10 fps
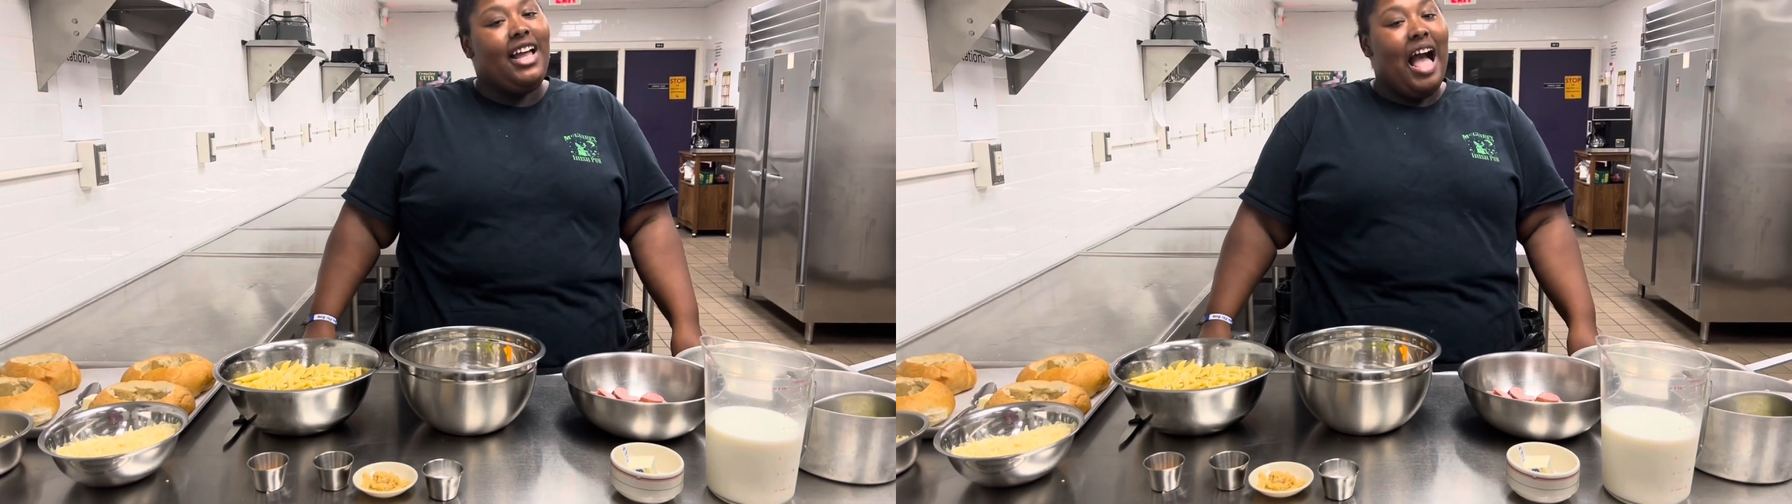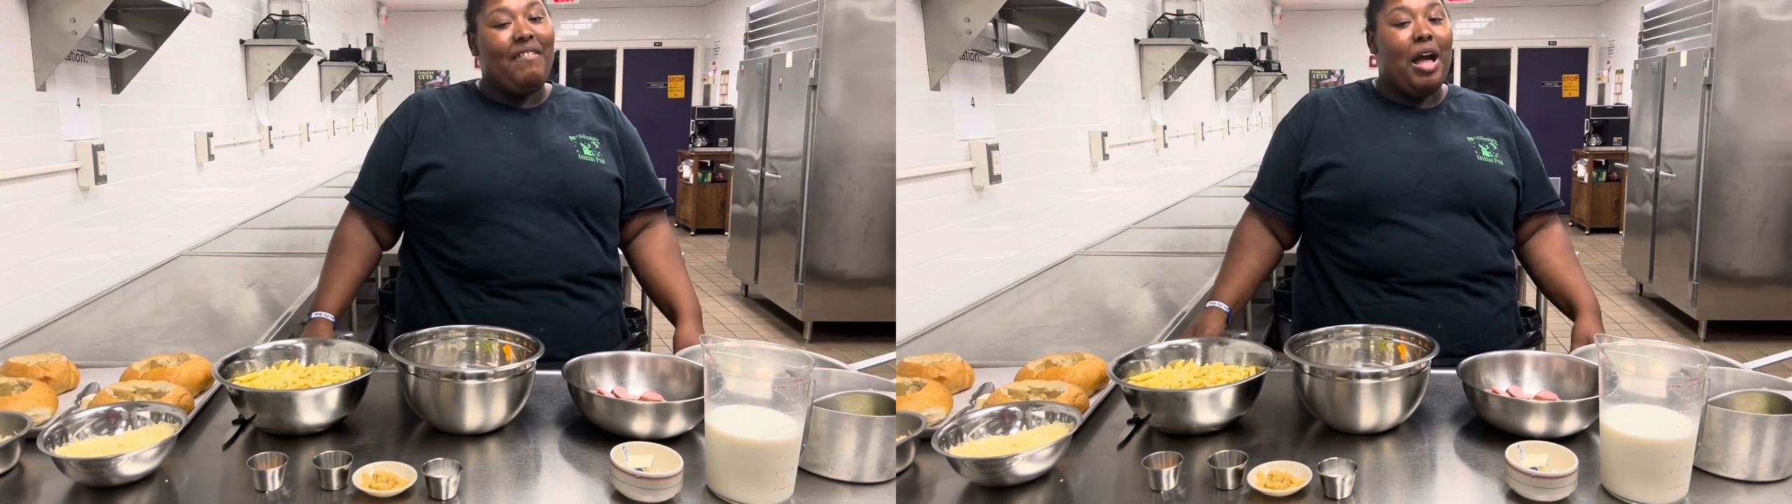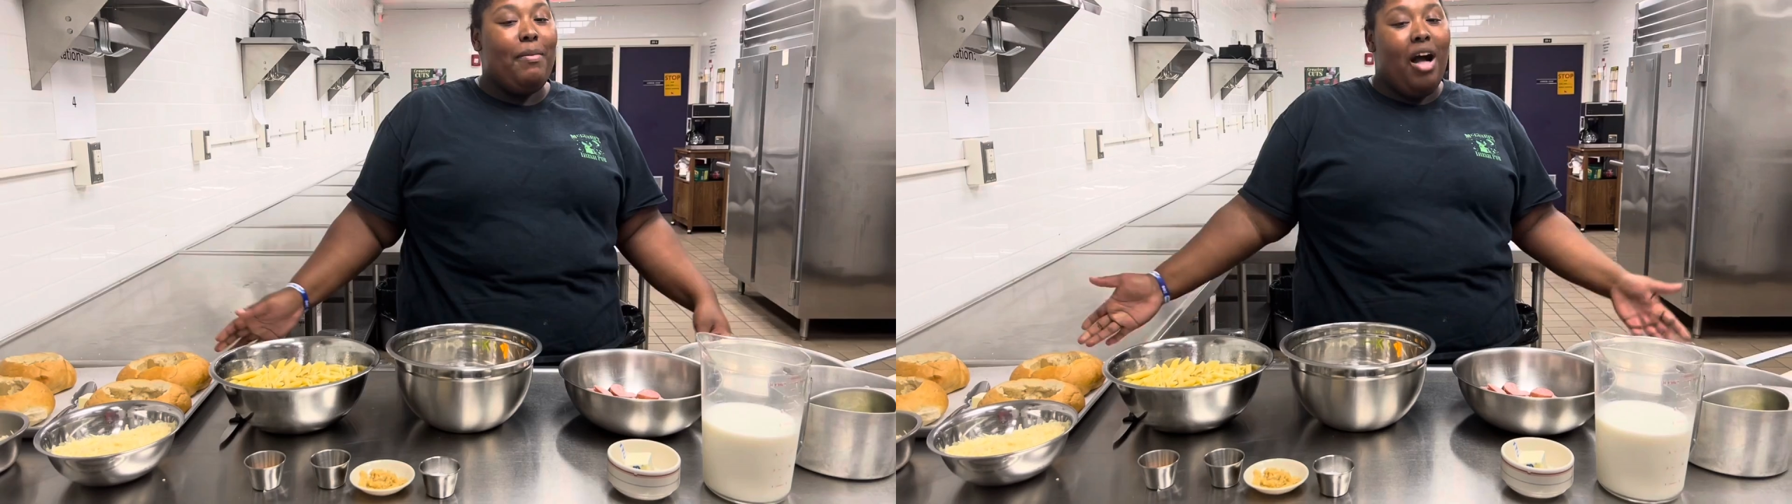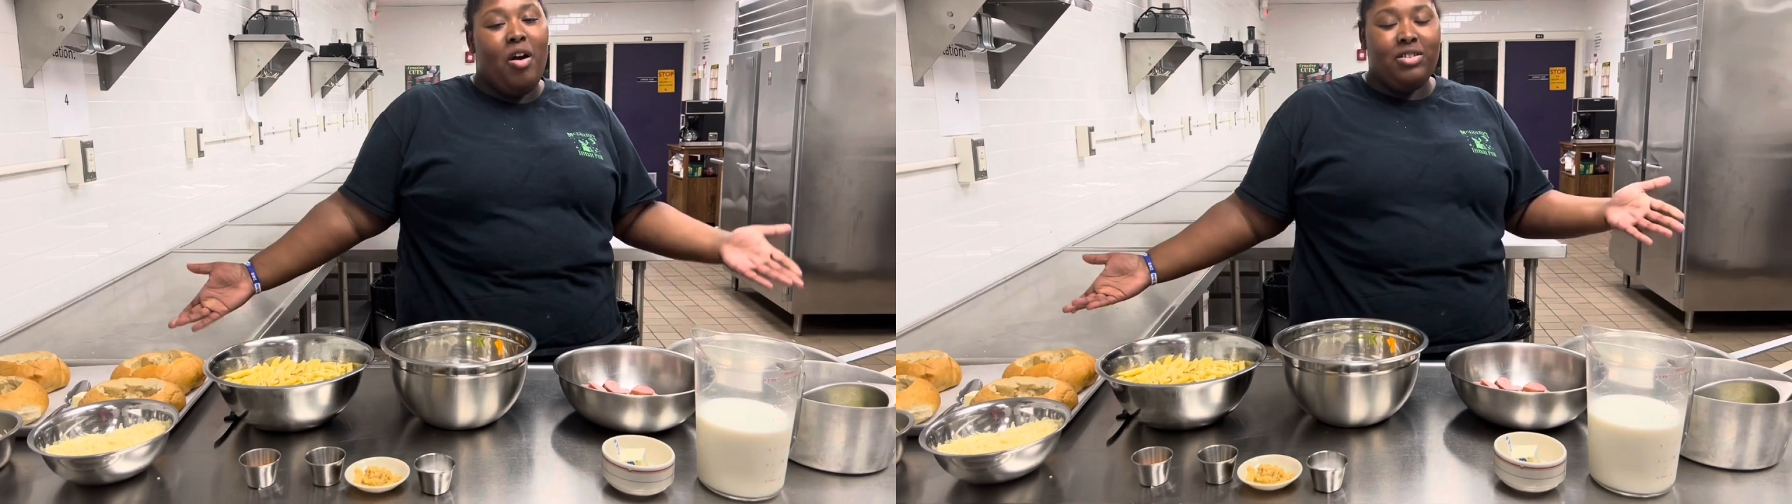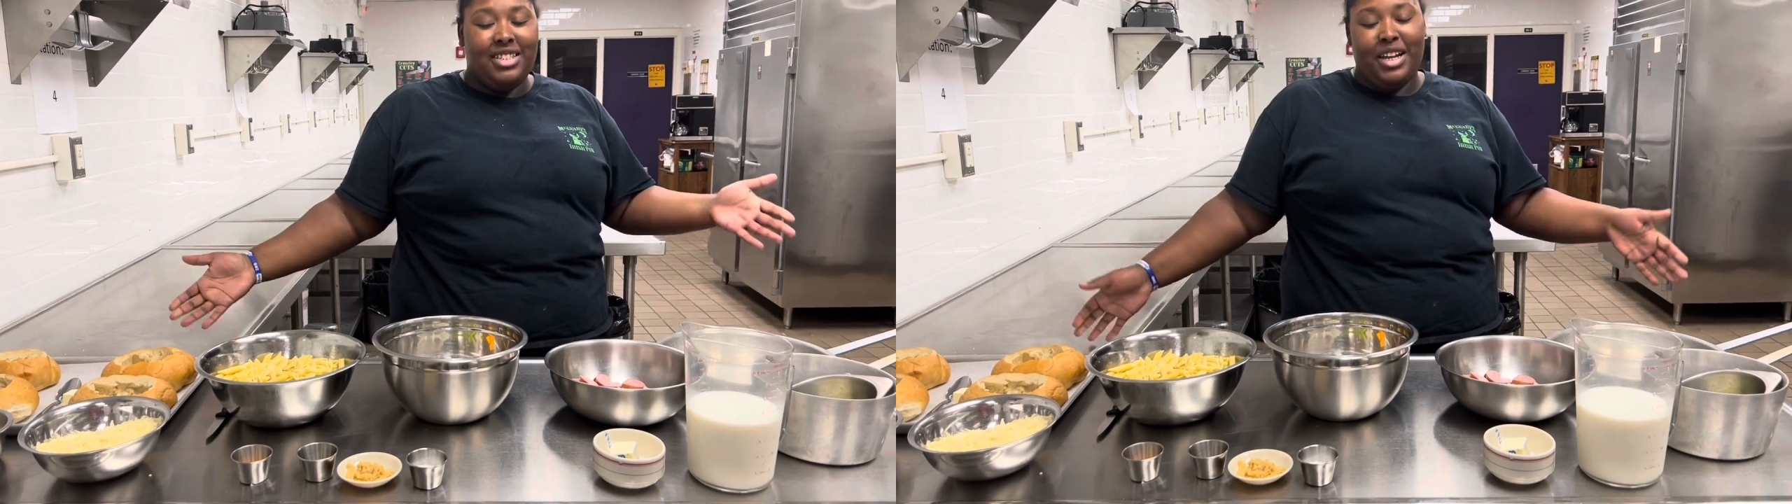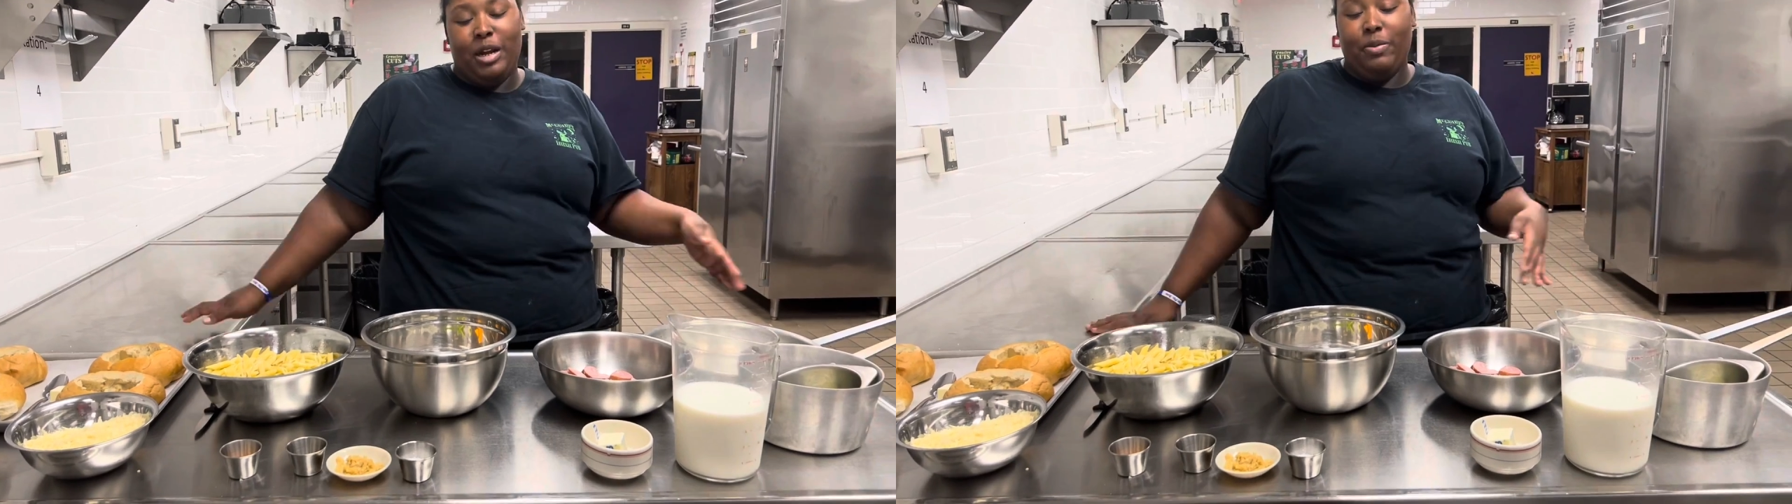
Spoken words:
I've got my whole setup